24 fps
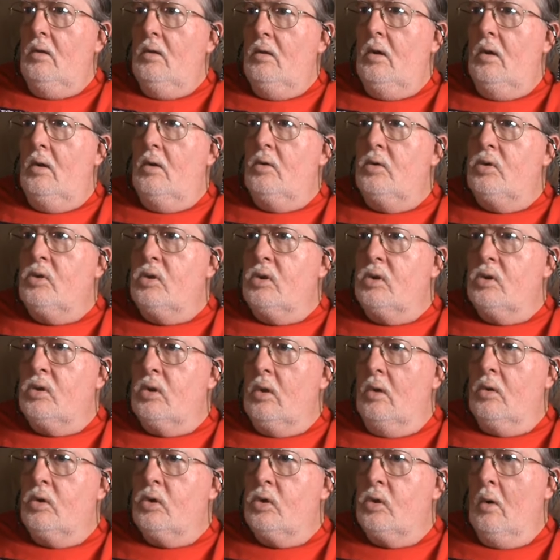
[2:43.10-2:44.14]
There's
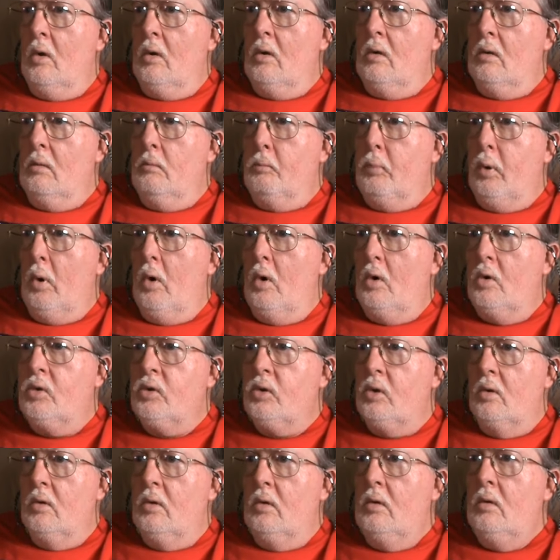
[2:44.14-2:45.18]
a certain
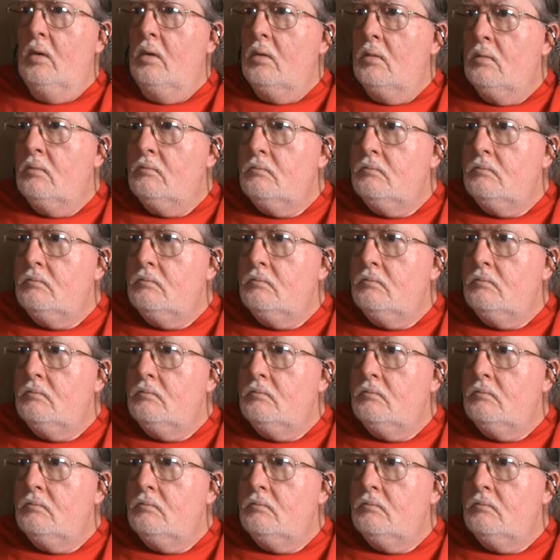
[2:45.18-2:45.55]
person